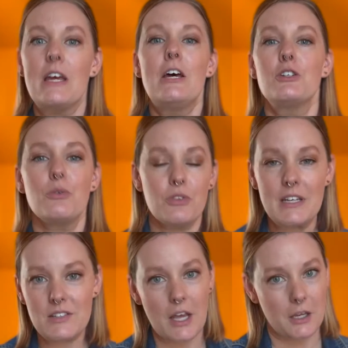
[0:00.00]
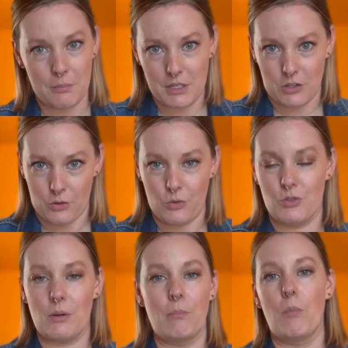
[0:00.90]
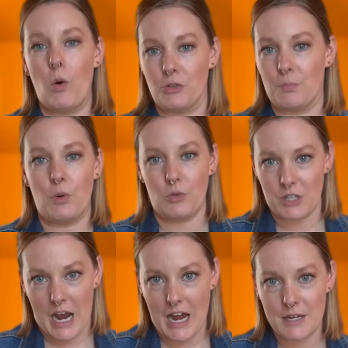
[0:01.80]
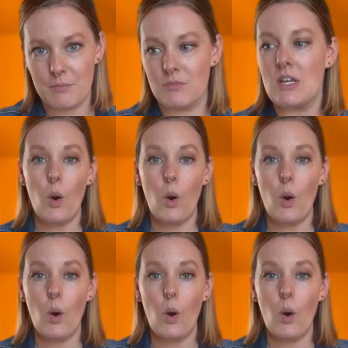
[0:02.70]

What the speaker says: to things that can be used multiple times